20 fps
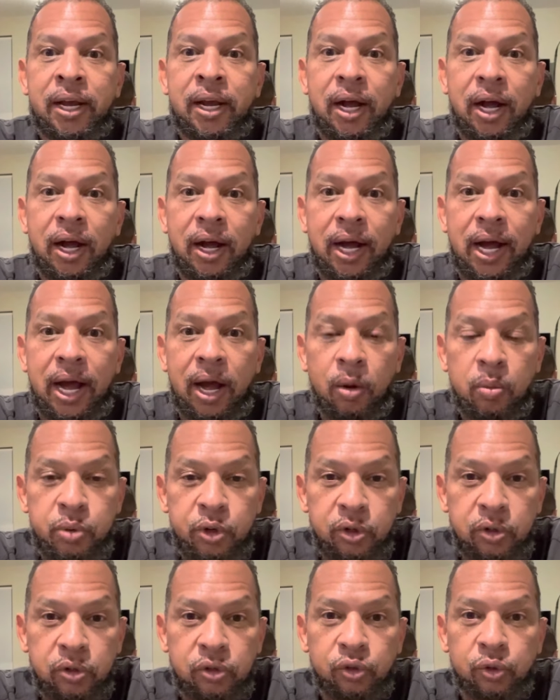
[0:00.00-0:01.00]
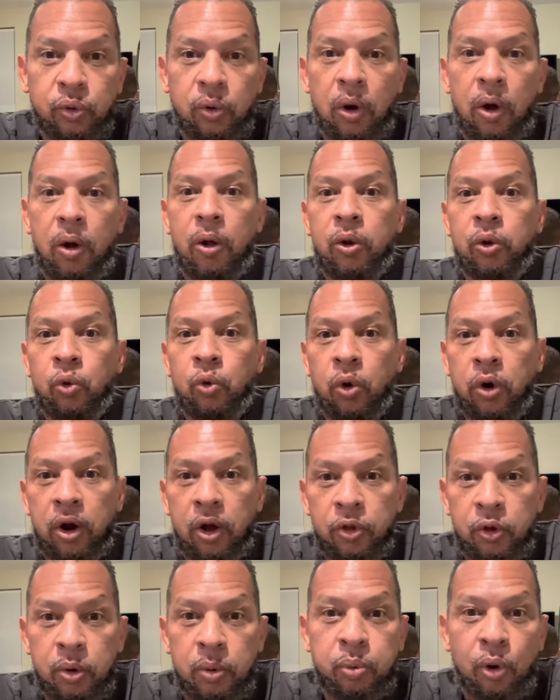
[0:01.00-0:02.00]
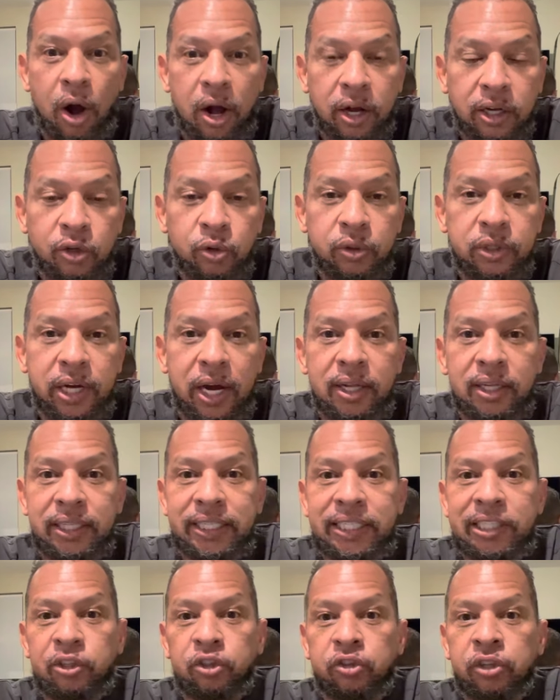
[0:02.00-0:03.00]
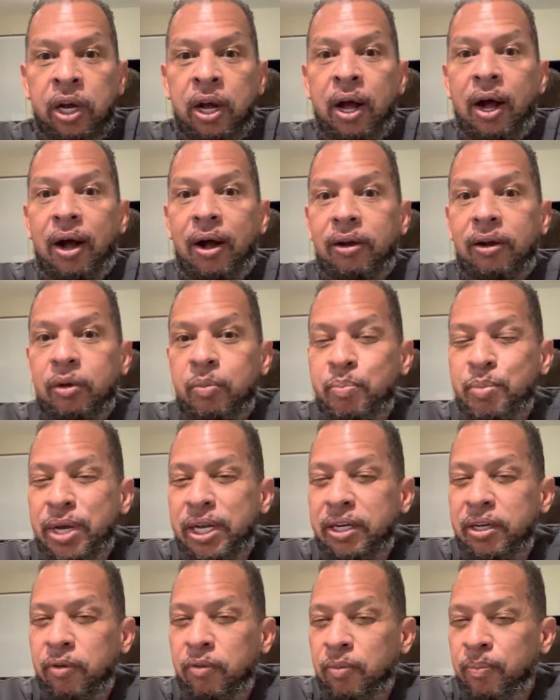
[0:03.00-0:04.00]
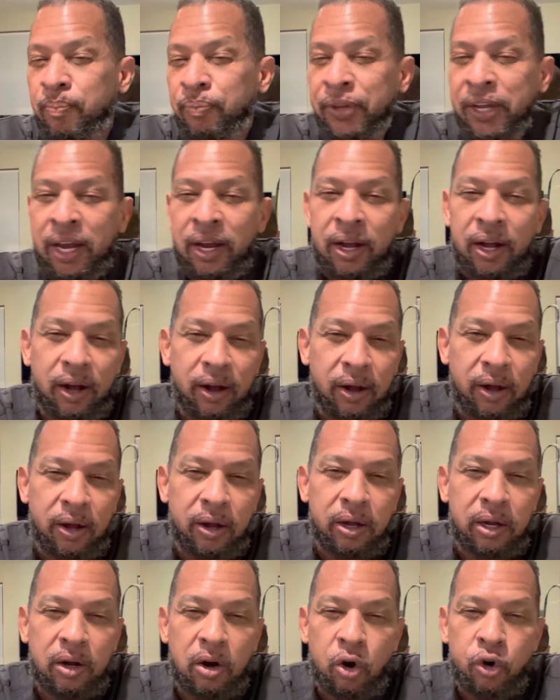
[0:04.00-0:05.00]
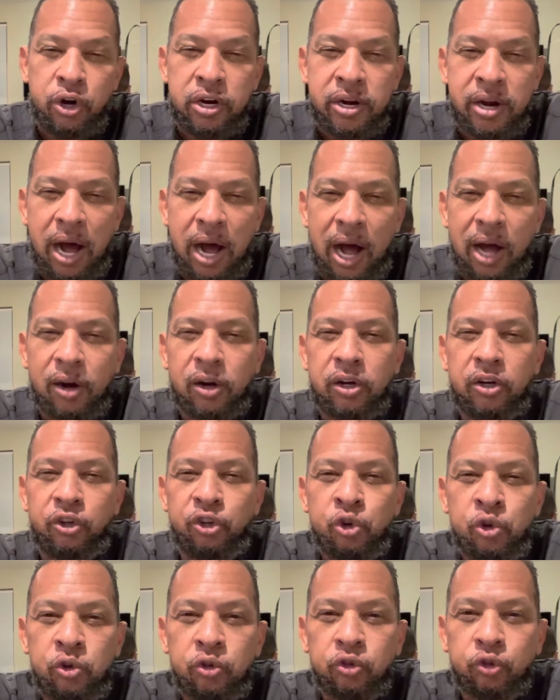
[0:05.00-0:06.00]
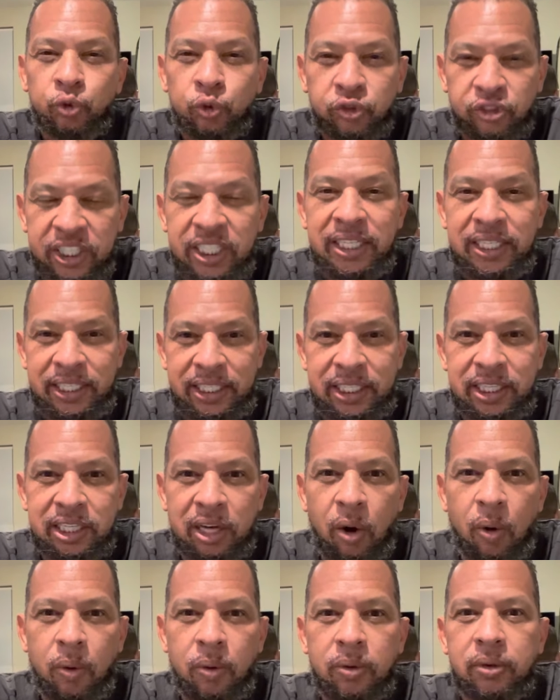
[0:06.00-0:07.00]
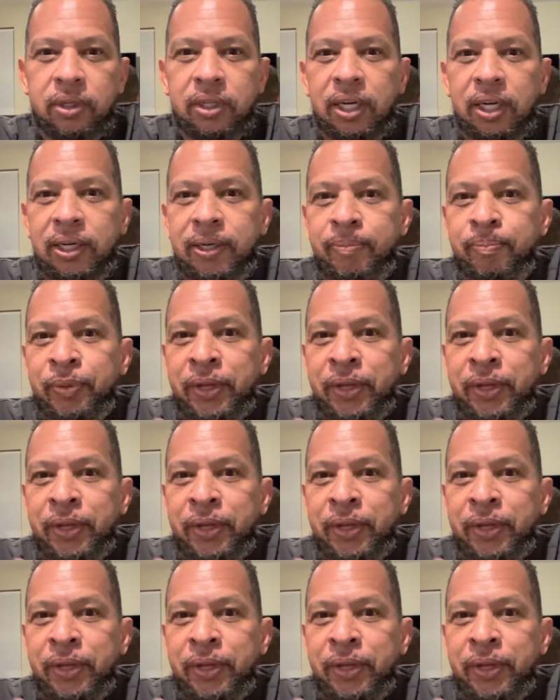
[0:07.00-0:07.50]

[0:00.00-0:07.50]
albuterol or other bronchodilators. Many of them are not used routinely, though, okay?